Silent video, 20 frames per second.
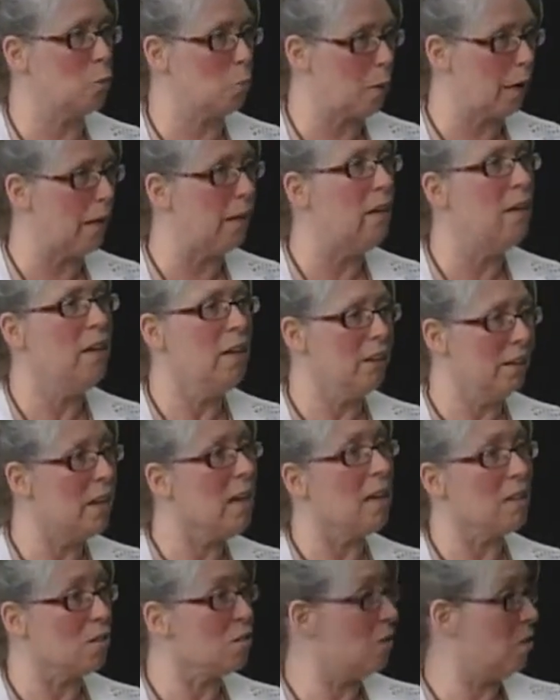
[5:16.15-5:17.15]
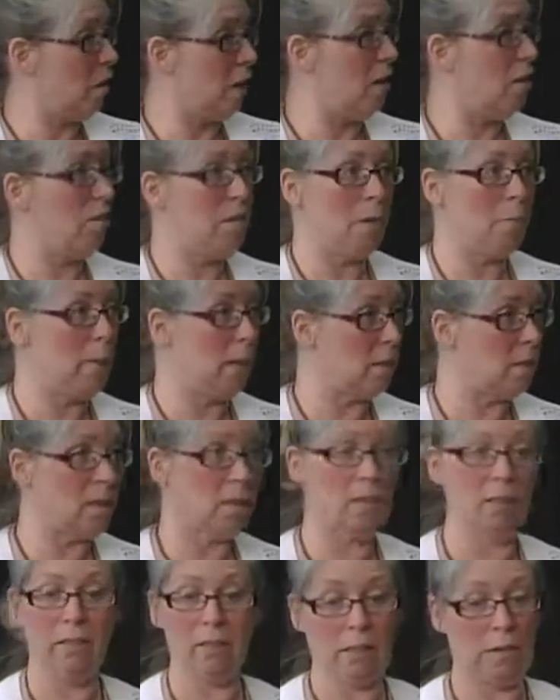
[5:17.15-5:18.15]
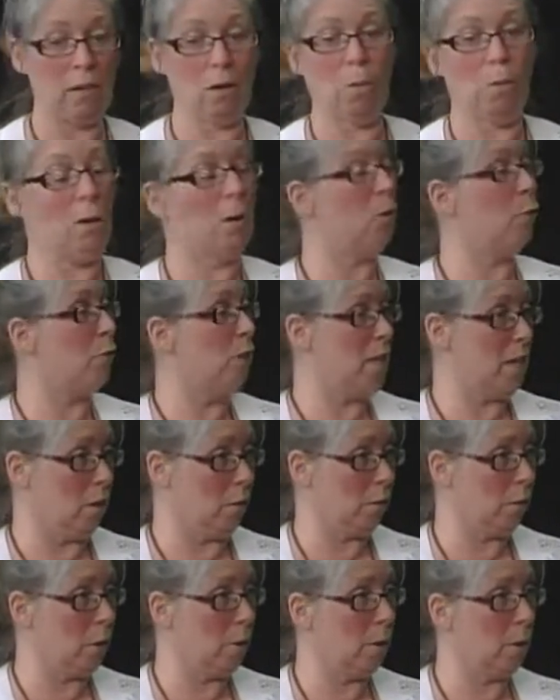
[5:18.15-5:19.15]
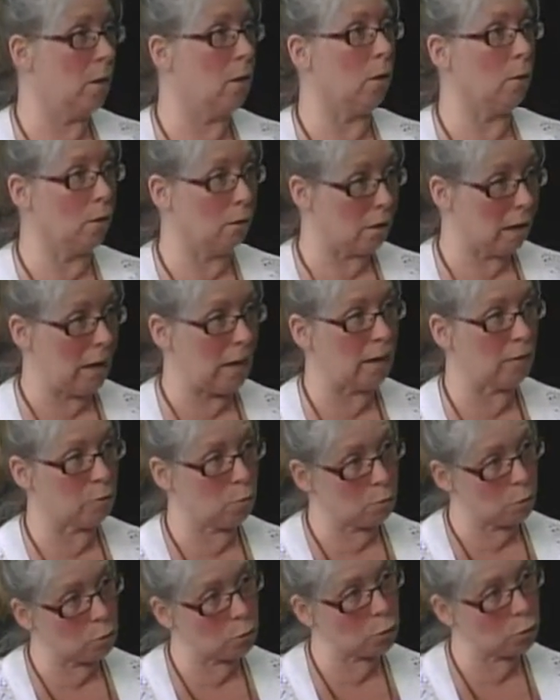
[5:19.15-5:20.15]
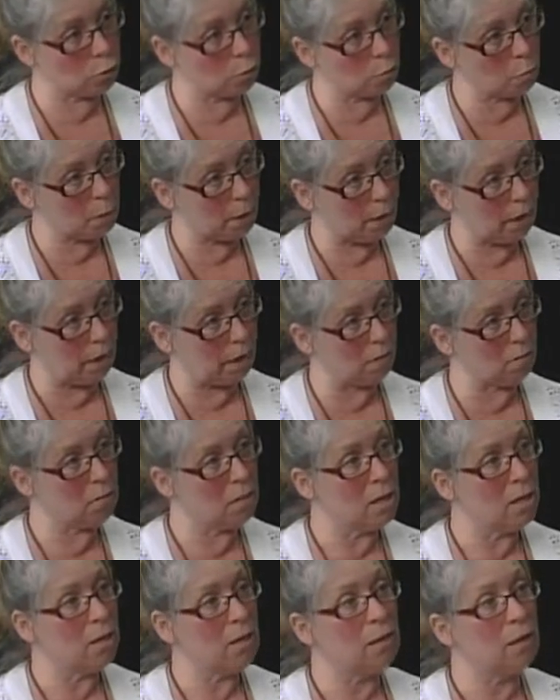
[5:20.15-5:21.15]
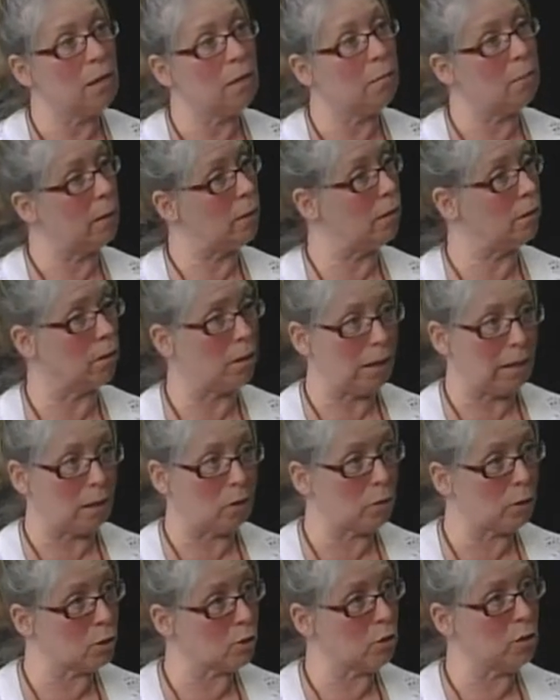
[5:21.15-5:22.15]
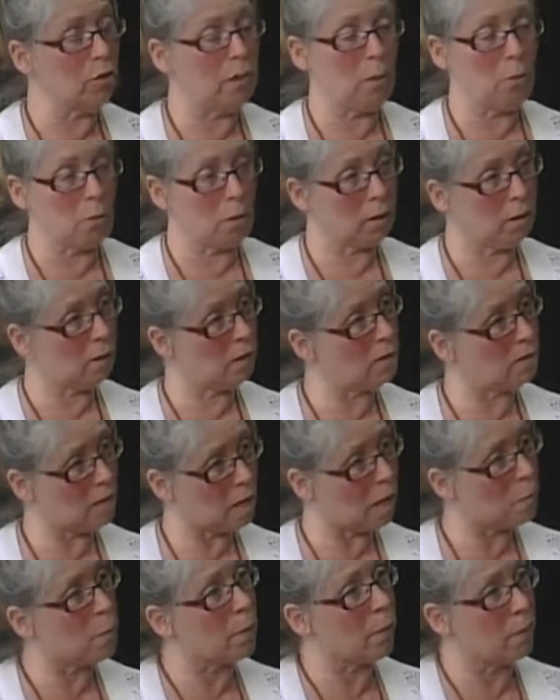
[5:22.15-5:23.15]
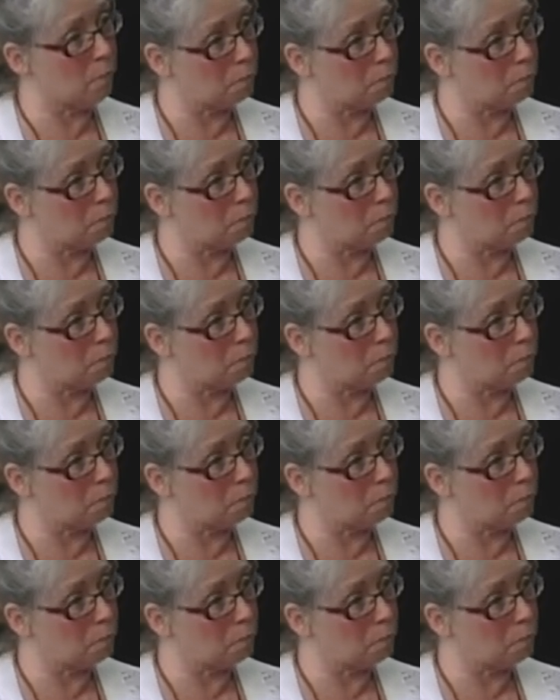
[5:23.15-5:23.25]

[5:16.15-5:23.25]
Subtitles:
But yes, they basically, they don't want to feel. They're in a lot of emotional pain and mental anguish, and they want to escape it.